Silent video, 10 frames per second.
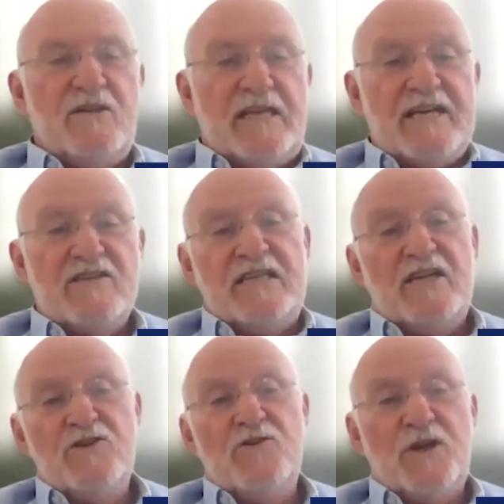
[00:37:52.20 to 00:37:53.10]
kids need
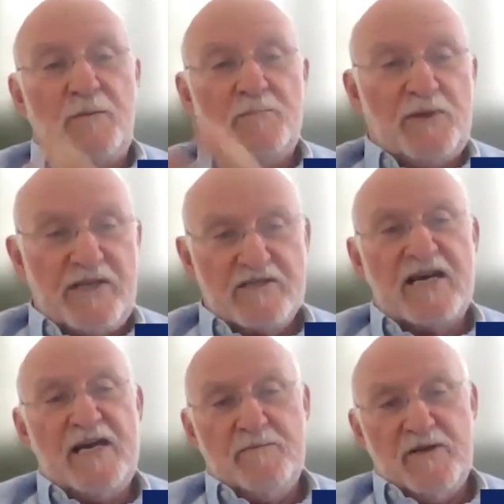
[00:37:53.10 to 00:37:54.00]
to do to complete
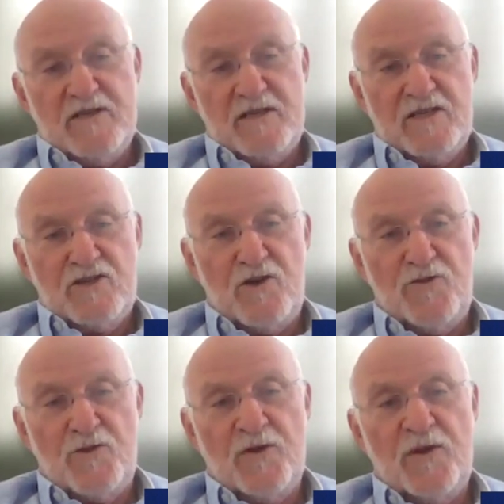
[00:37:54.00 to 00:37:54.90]
assignments and so
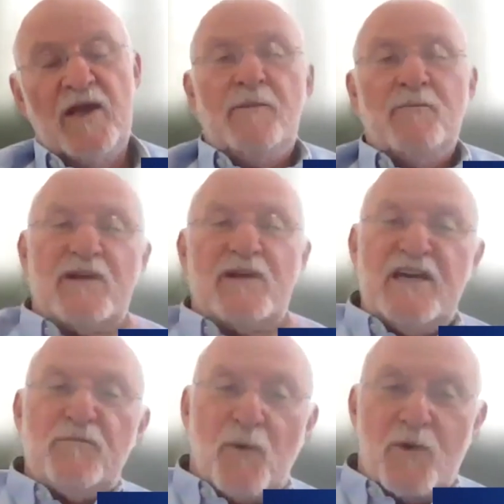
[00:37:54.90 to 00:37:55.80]
forth. But what
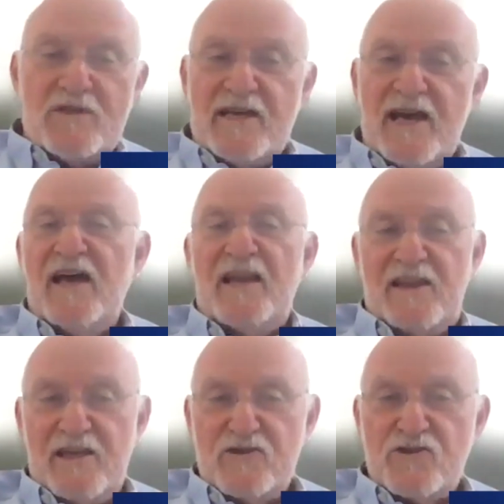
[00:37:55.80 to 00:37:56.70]
Keith points out, and I
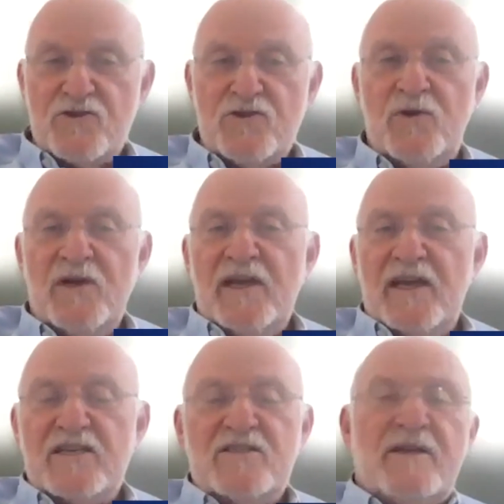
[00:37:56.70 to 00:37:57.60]
think it's true,
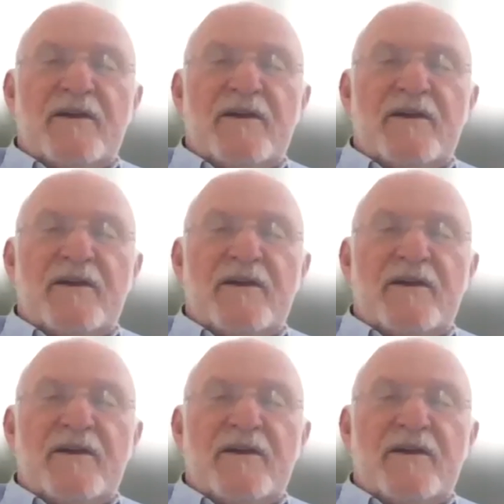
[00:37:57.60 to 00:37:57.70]
is